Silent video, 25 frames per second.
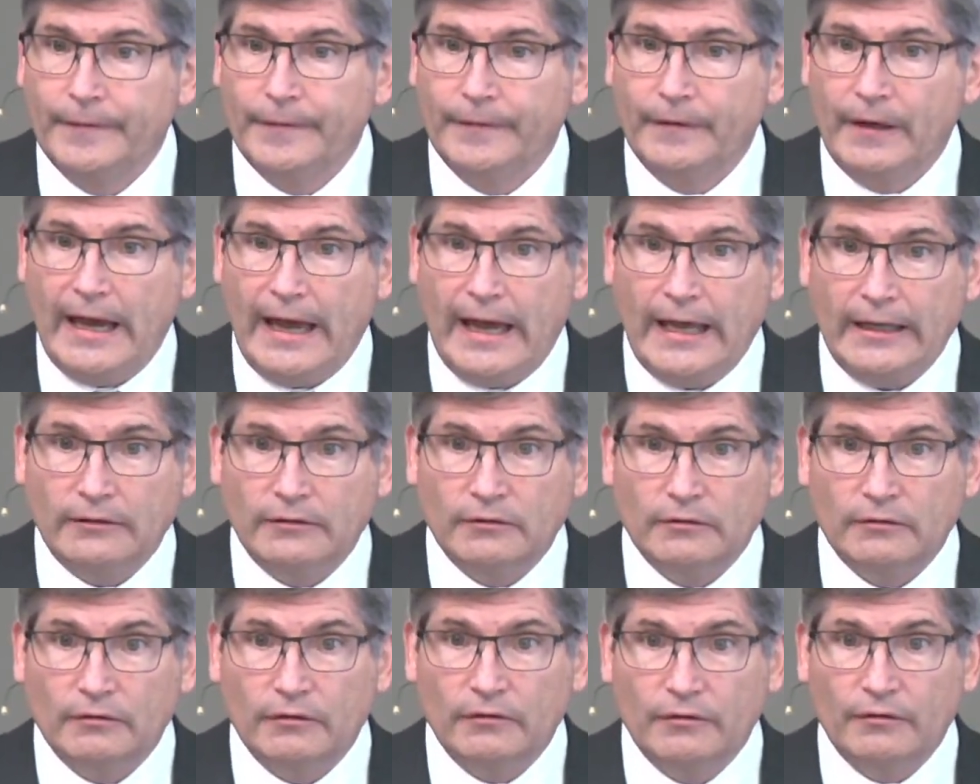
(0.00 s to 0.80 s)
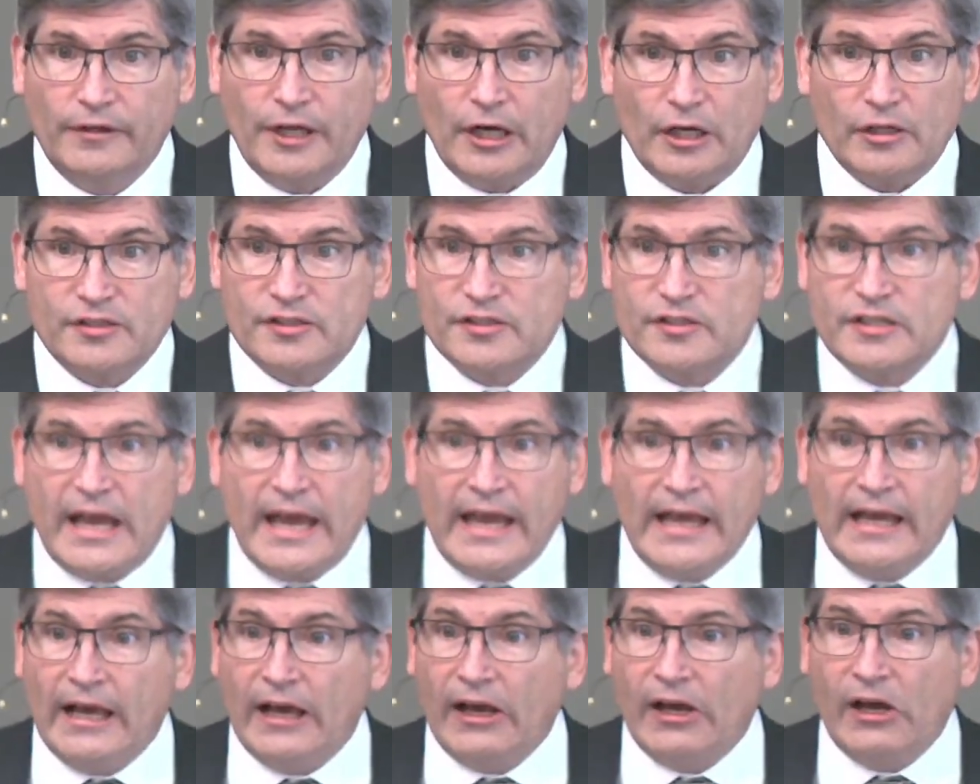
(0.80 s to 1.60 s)
And they're
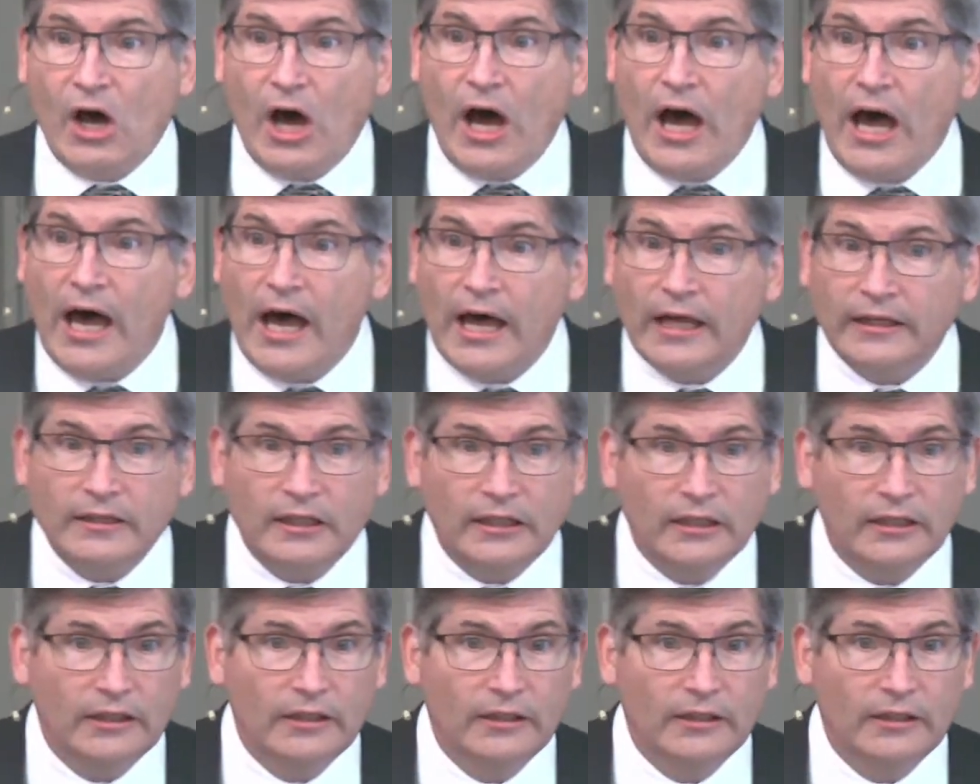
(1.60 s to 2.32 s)
saying, God,